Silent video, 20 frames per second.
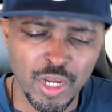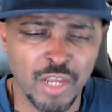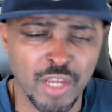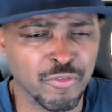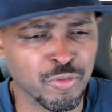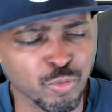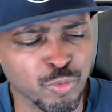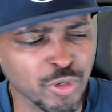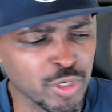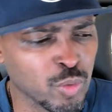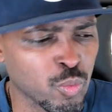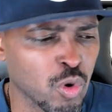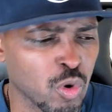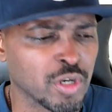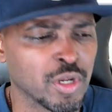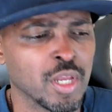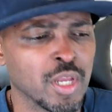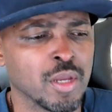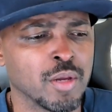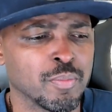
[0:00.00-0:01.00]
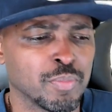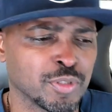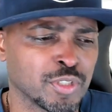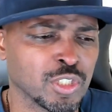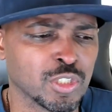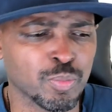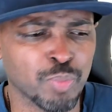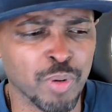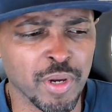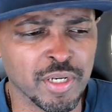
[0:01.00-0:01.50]
If you really want to
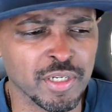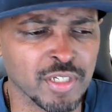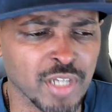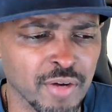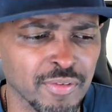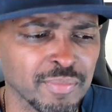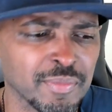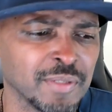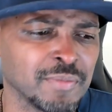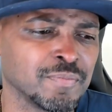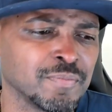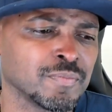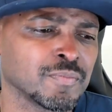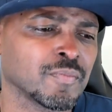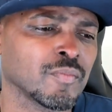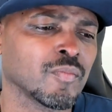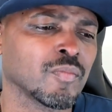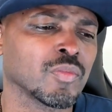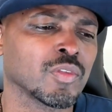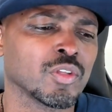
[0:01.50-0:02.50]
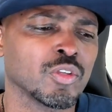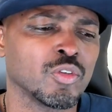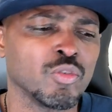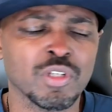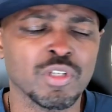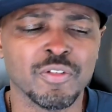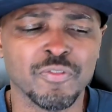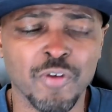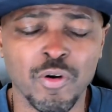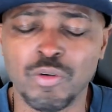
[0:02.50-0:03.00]
participate in government, you
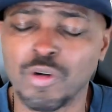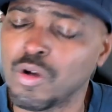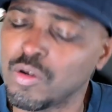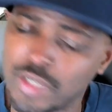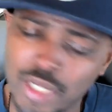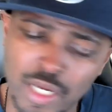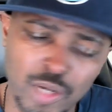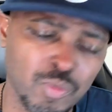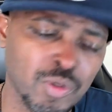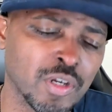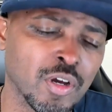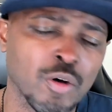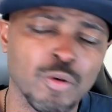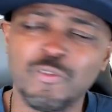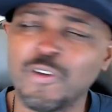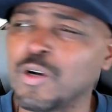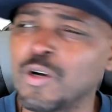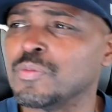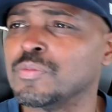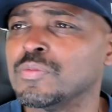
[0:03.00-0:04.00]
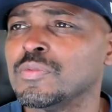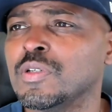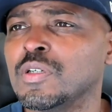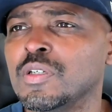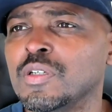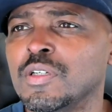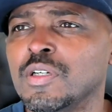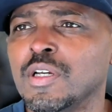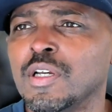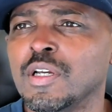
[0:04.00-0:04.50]
need to vote. Okay, we gonna vote.
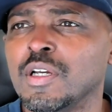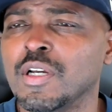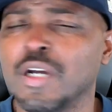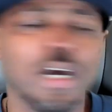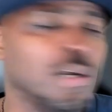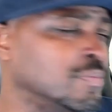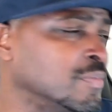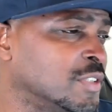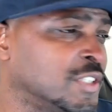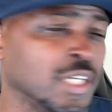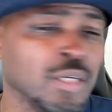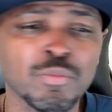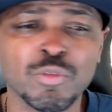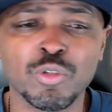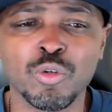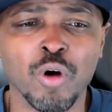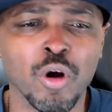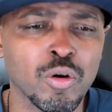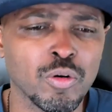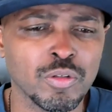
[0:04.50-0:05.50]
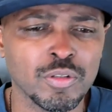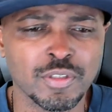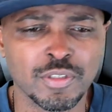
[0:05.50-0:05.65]
Huh, Jim Crow.